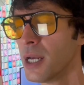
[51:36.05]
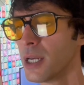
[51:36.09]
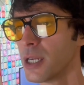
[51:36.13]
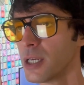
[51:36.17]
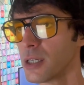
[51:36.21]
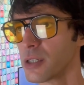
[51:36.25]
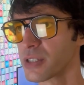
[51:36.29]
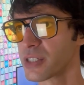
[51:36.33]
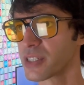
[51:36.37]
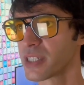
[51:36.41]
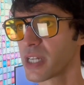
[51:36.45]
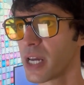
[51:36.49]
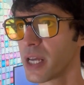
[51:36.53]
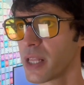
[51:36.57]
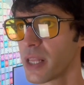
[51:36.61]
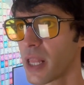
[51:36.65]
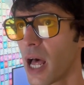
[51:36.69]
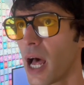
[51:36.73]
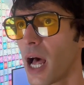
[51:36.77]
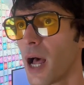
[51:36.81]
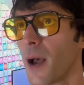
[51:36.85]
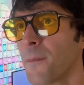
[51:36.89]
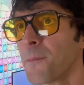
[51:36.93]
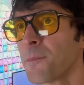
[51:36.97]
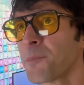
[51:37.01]
You'll say
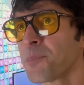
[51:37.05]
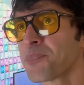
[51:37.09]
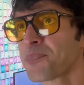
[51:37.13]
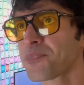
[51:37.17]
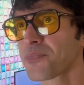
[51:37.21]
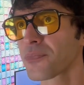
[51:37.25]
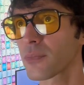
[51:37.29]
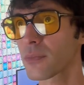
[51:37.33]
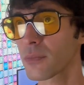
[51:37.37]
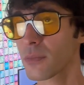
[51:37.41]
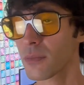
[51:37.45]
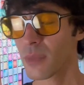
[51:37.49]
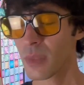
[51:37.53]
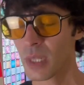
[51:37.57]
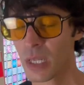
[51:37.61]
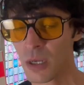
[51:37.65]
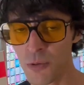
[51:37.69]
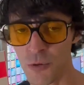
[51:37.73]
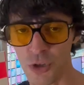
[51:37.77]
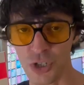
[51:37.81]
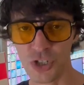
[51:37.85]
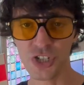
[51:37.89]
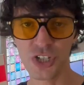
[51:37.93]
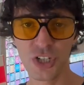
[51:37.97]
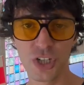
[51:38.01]
that,
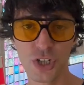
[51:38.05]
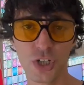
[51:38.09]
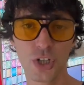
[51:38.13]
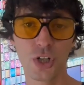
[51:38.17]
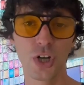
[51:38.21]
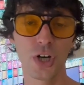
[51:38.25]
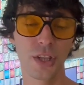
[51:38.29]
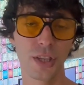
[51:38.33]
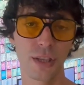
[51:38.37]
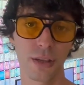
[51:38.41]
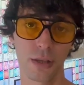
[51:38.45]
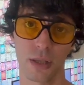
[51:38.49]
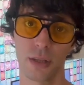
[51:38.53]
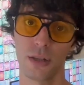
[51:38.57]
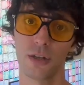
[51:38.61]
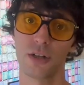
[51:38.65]
which is a good thing.